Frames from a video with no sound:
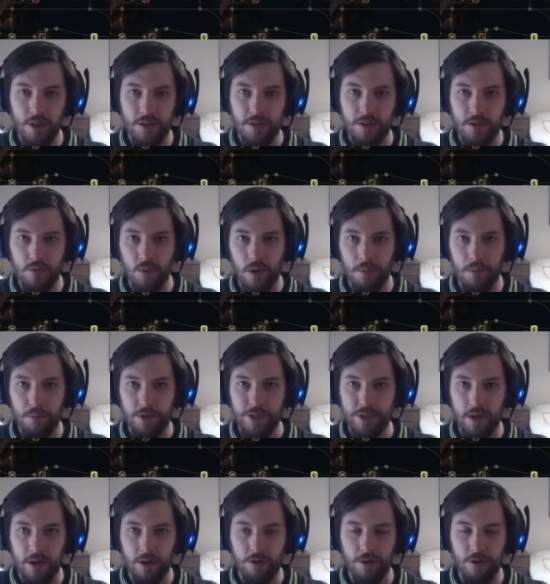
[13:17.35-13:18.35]
That's
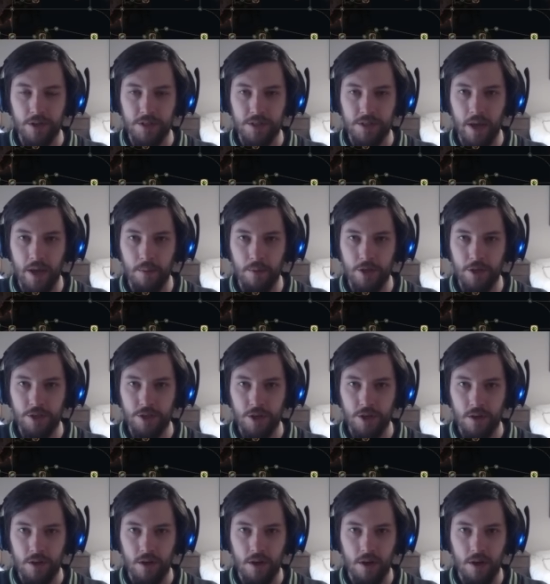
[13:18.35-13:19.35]
20% increased damage
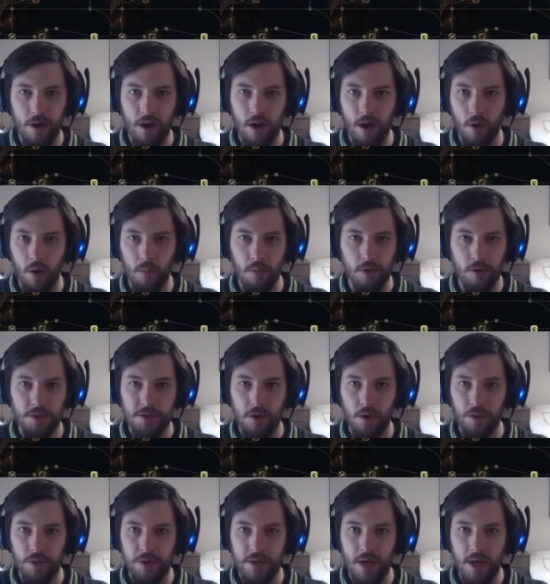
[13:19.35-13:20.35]
almost
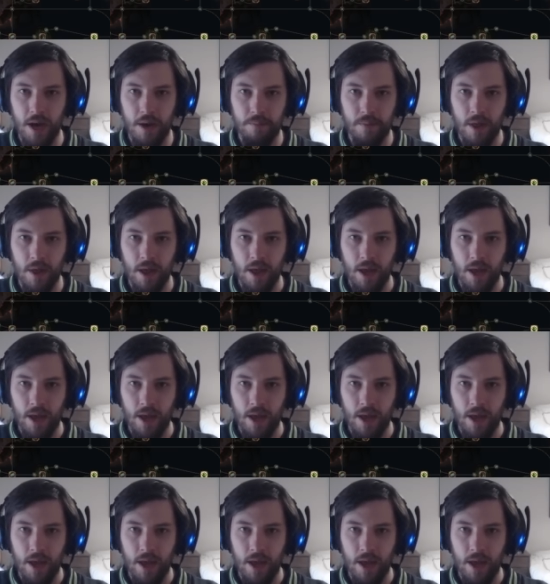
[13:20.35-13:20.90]
all the time.